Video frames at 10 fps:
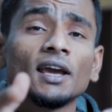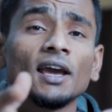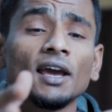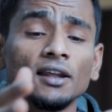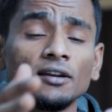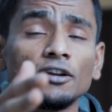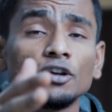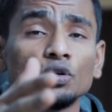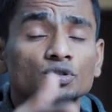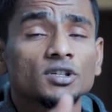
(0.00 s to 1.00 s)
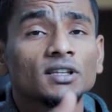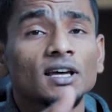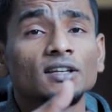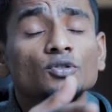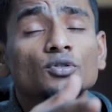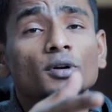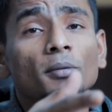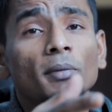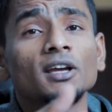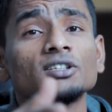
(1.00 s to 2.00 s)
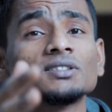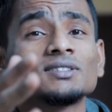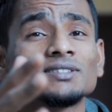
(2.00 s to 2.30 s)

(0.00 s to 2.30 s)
and you see that your image is